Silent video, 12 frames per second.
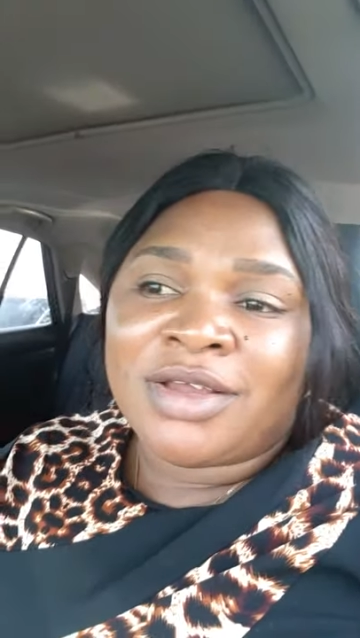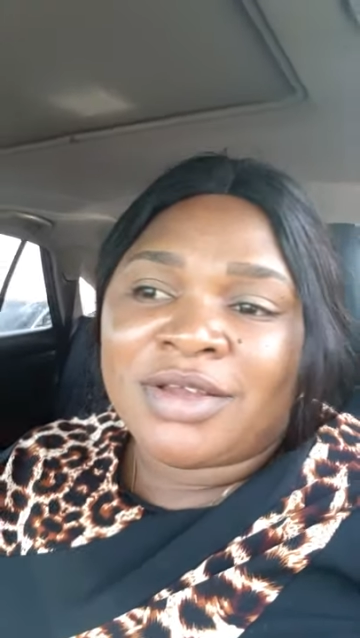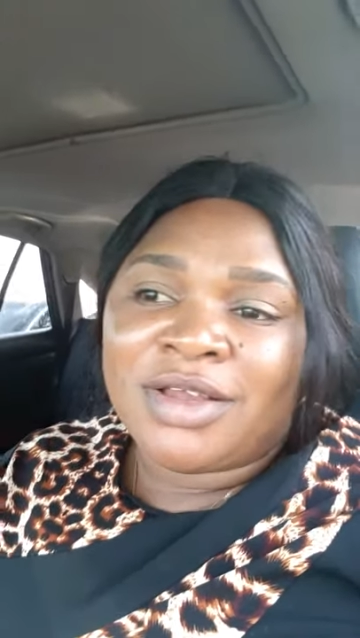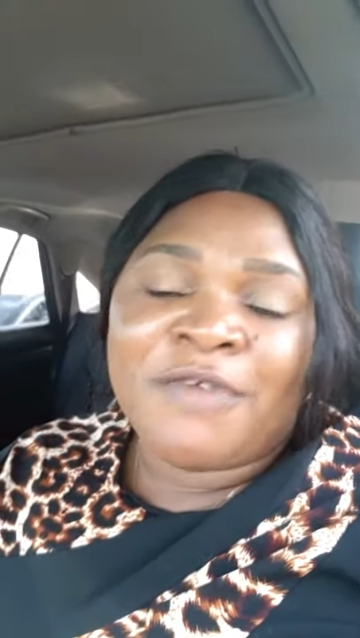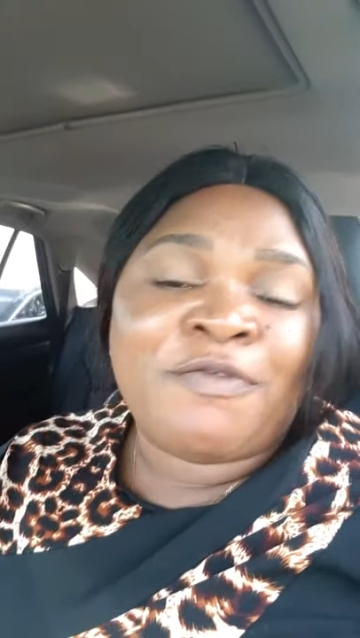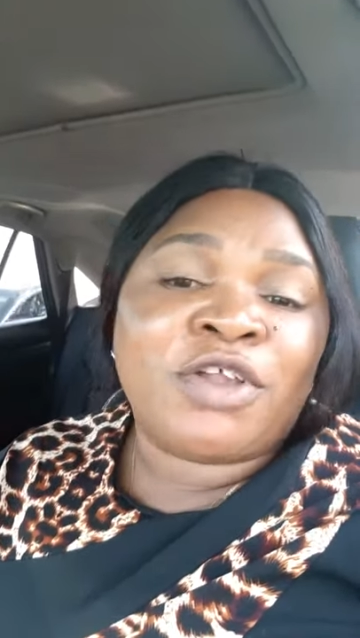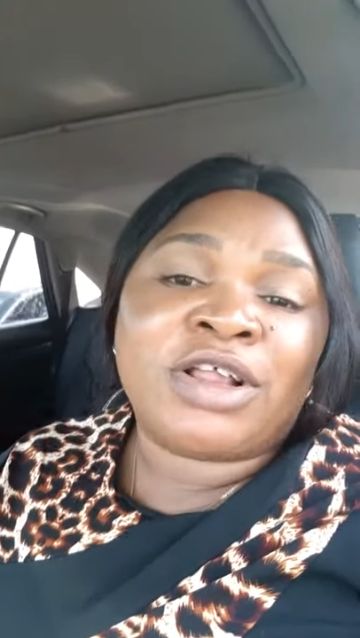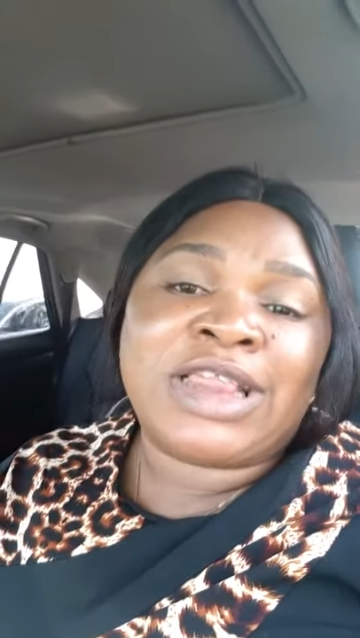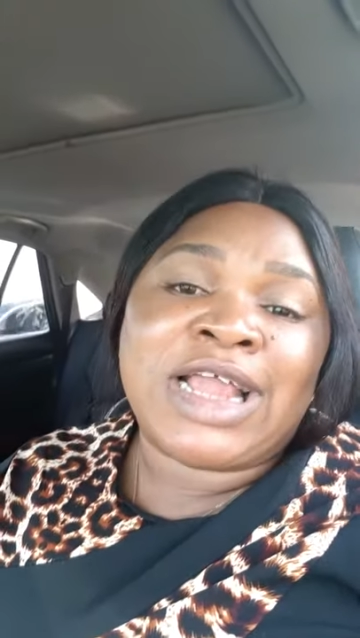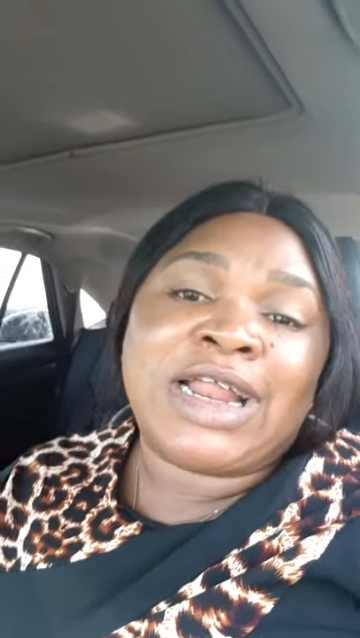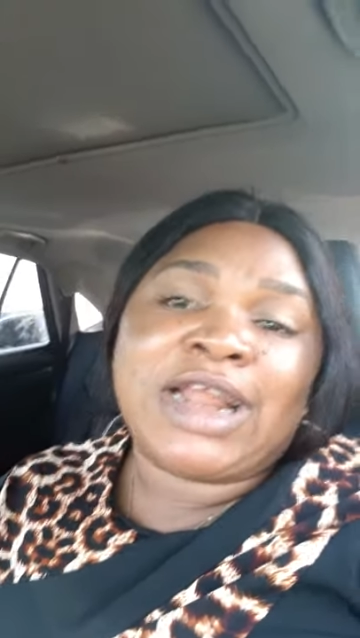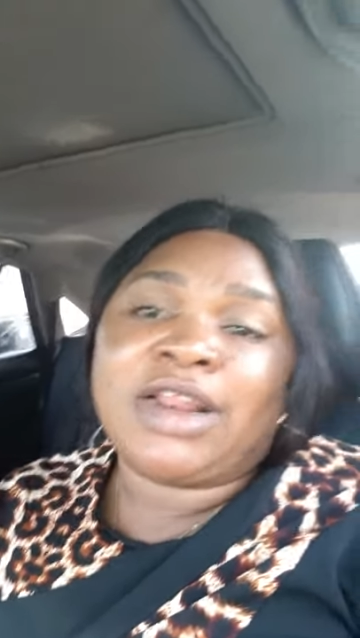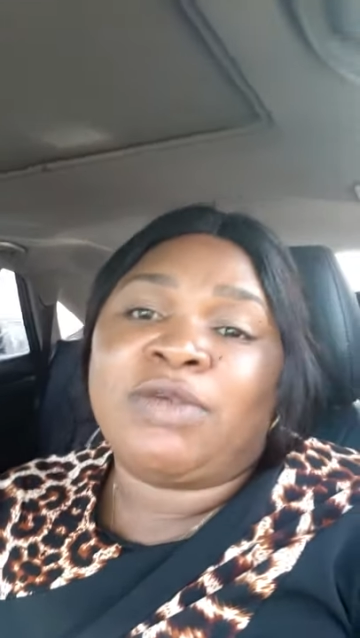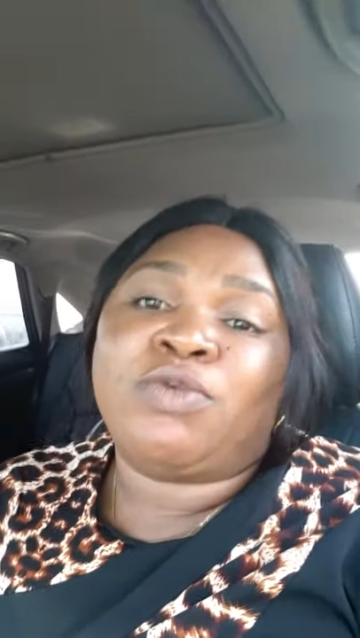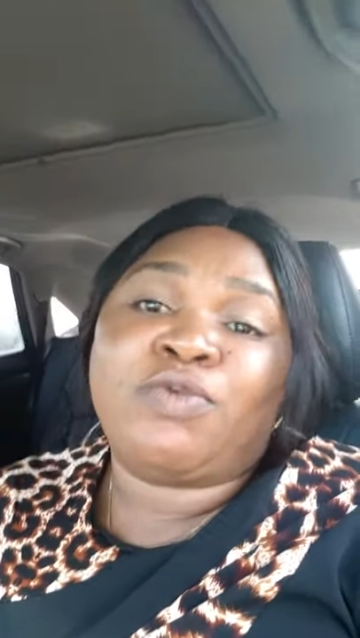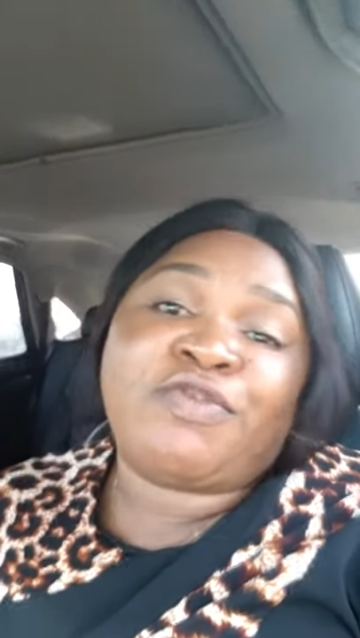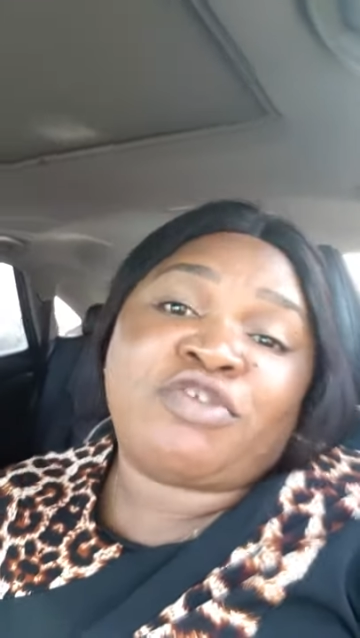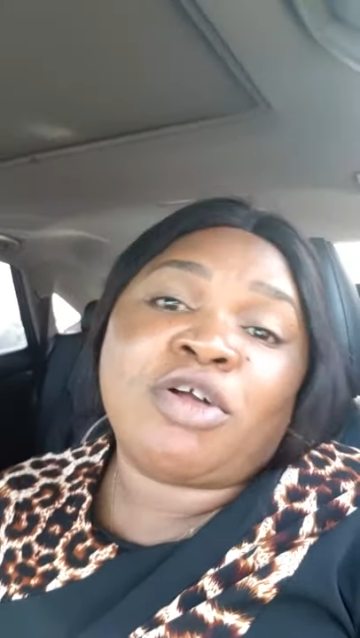If not now, that they
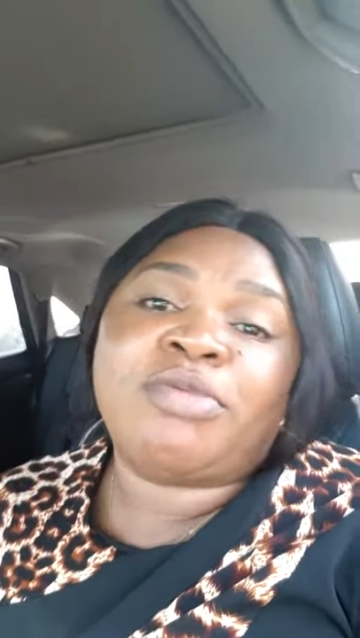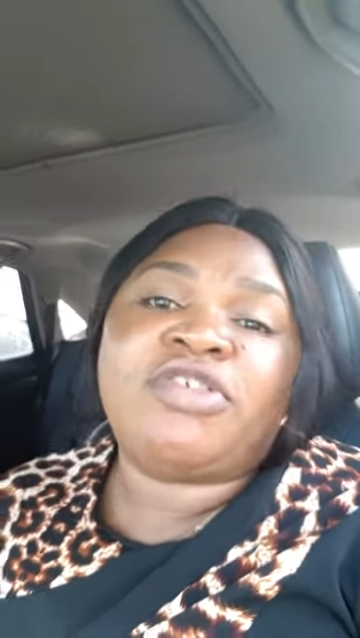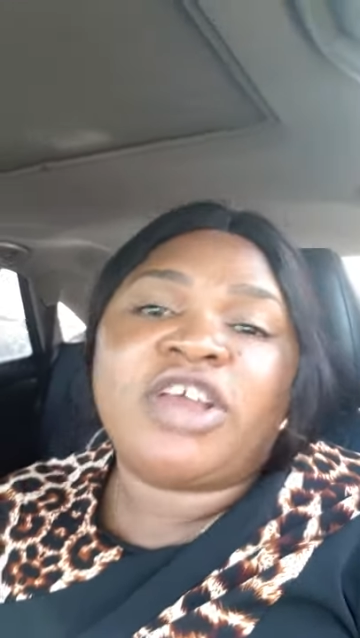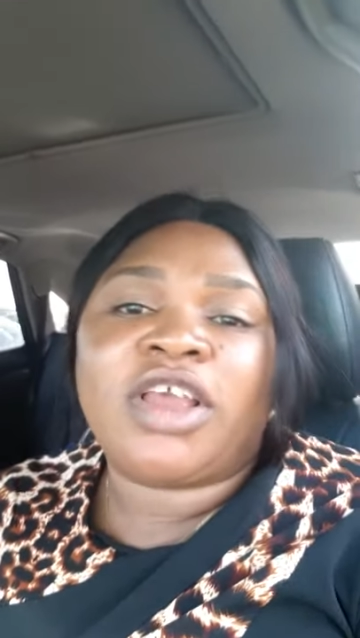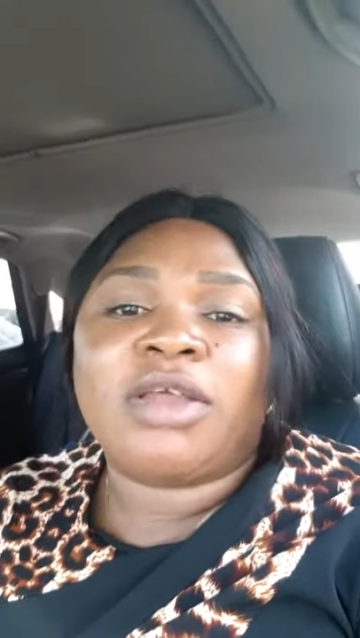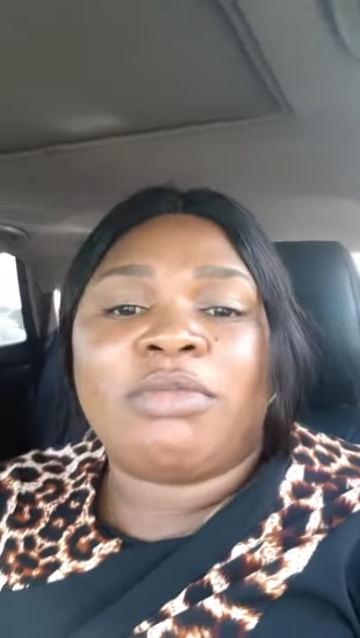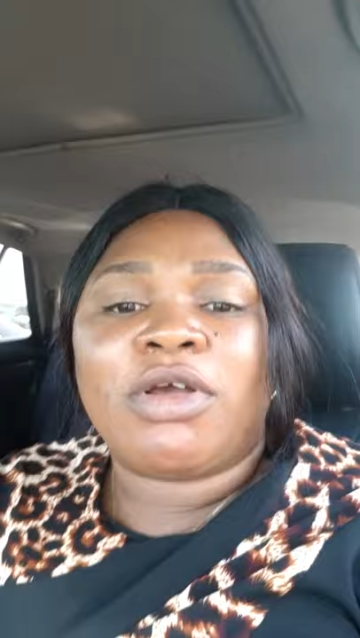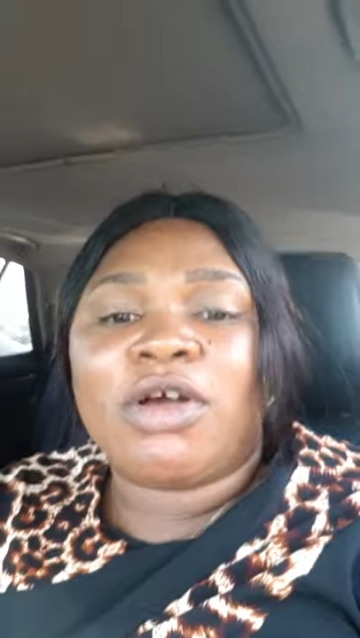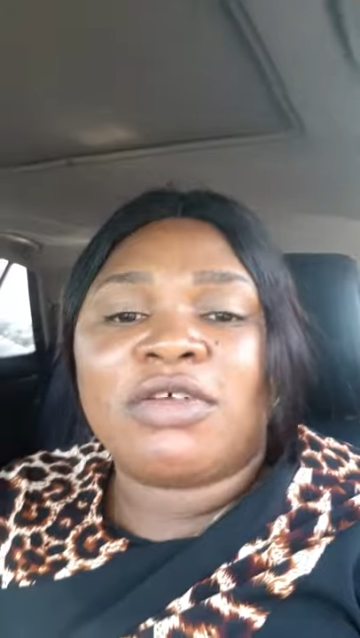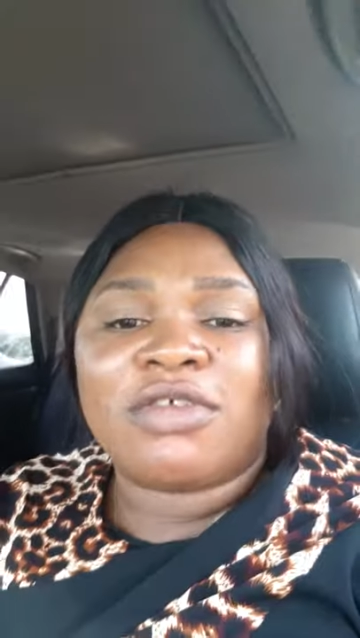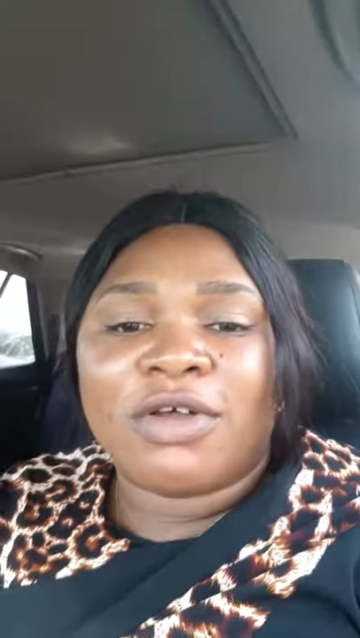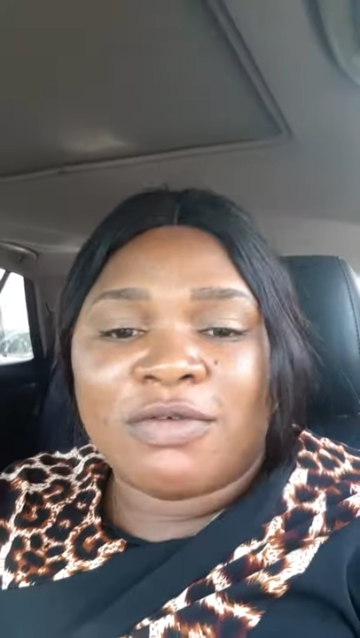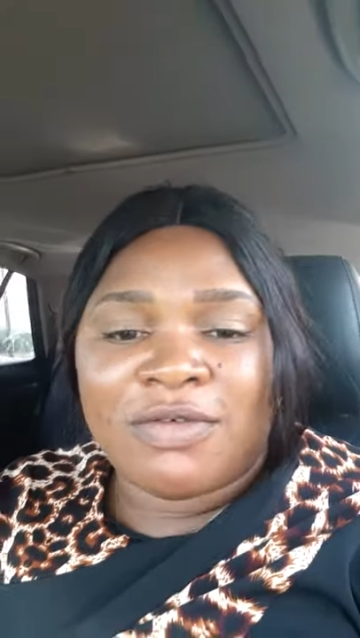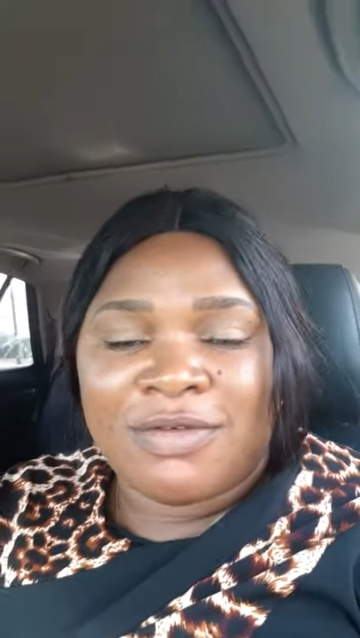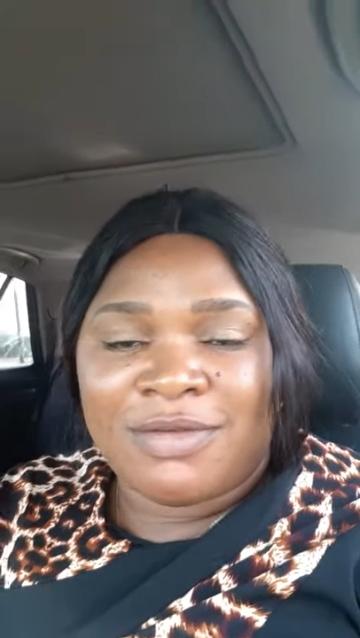will stop shaking because of